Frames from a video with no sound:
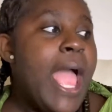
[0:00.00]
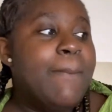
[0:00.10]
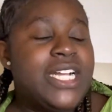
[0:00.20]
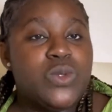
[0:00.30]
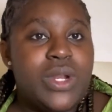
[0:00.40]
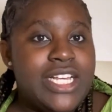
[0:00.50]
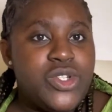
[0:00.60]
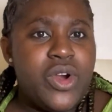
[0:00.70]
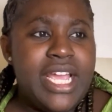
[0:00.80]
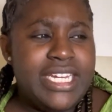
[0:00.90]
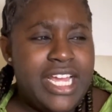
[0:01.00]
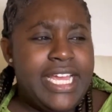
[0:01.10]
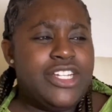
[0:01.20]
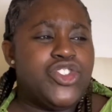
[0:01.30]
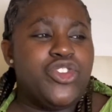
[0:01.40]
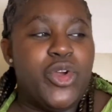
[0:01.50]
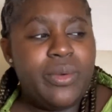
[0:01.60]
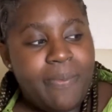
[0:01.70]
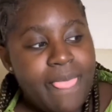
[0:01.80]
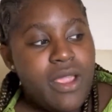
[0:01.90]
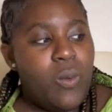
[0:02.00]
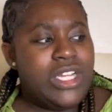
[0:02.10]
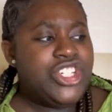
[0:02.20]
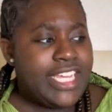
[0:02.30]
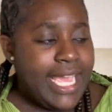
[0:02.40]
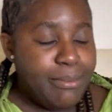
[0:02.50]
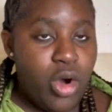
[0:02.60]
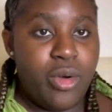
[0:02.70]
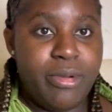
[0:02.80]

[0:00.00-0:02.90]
Because when I saw her in her intro, when she came on,